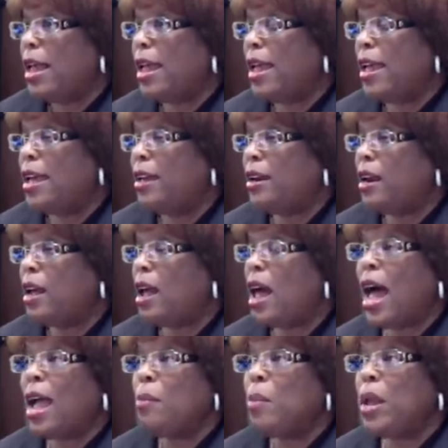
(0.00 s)
And
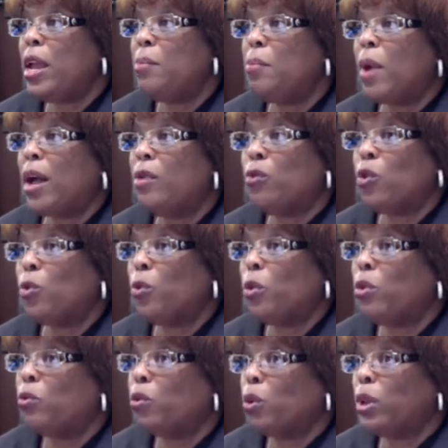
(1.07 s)
I made my ru-
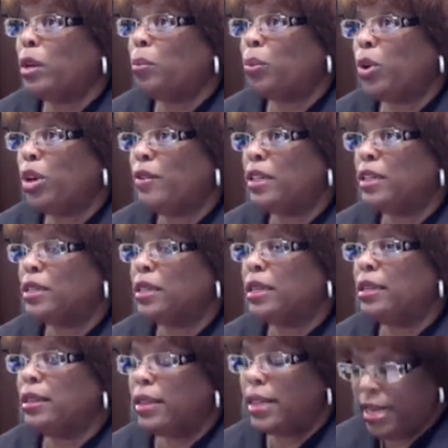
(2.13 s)
ruling
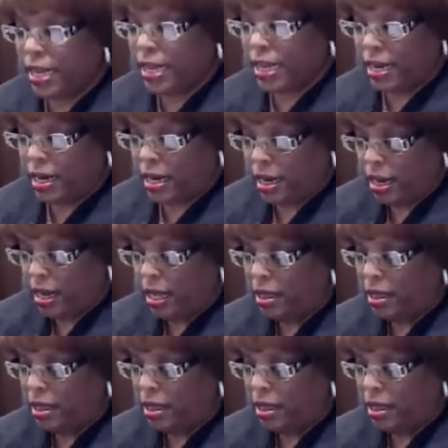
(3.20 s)
previously thinking